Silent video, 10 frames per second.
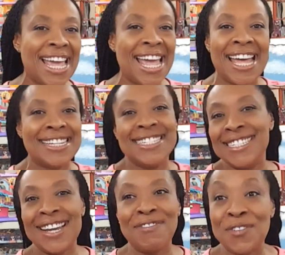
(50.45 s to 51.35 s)
And
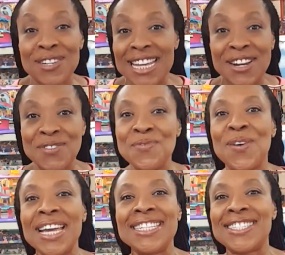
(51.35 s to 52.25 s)
of course, I couldn't
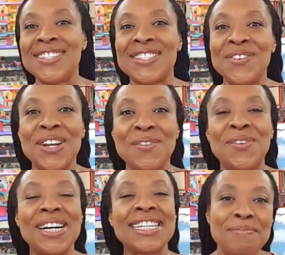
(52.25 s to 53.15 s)
wait to see what it
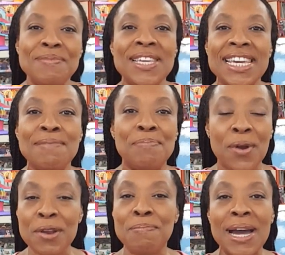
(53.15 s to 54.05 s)
was. He
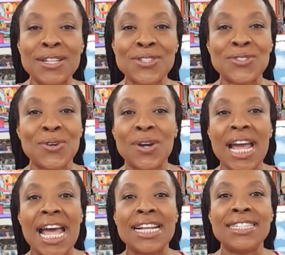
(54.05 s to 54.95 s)
brought it by the store
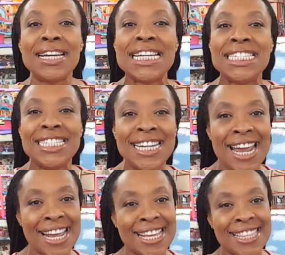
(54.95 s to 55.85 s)
and
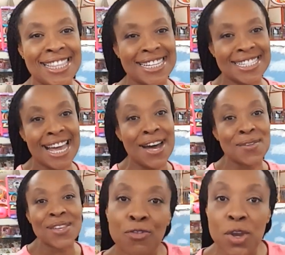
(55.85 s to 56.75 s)
check this
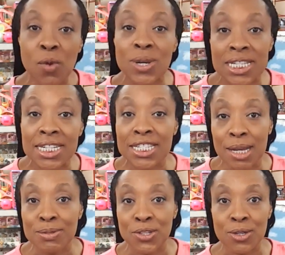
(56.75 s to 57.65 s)
out. It wasn't a
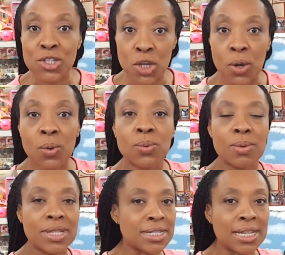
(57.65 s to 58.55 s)
dumpster, so
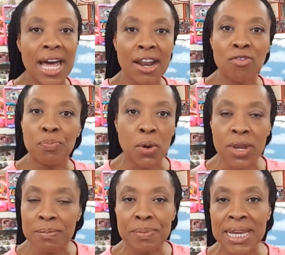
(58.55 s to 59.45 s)
there's a lot of
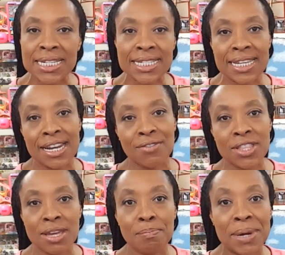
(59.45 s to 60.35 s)
broken pieces and
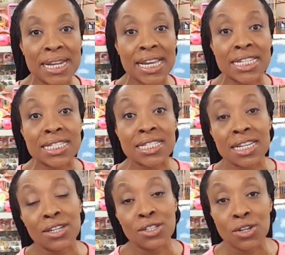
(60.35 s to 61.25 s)
everything, but it
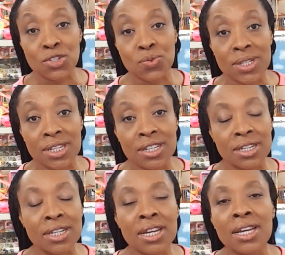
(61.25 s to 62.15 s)
still looks really
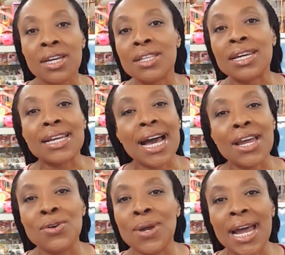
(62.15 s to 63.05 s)
good. The
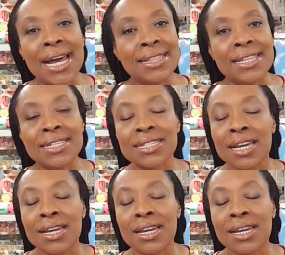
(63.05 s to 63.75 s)
guy who had this